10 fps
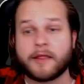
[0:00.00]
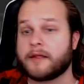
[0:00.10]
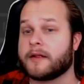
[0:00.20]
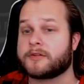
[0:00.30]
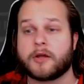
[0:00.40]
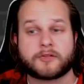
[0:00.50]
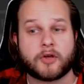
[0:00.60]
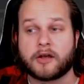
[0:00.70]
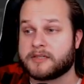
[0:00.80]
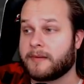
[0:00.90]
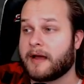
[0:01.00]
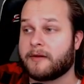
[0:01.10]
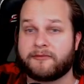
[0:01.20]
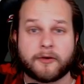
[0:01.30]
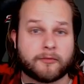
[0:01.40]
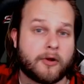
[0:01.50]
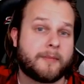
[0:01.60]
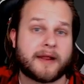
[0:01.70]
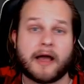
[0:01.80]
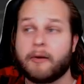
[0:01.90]
Then it t- talks about a foot
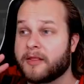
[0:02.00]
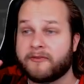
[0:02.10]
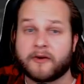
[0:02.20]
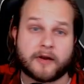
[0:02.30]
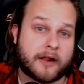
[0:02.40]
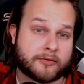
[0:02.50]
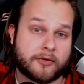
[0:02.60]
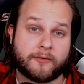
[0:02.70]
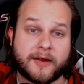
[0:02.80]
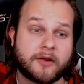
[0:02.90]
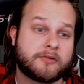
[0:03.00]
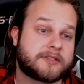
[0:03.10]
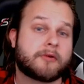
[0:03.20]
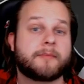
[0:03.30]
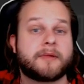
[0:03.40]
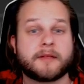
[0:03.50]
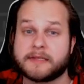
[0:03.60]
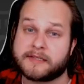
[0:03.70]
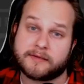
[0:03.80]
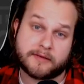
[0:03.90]
rub and how a motherfucker got thrown off a window because he rubbed uh,
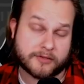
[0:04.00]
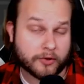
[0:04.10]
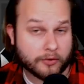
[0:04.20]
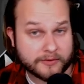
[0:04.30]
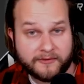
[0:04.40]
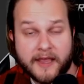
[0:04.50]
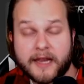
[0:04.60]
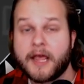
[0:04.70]
this, this, girl's feet.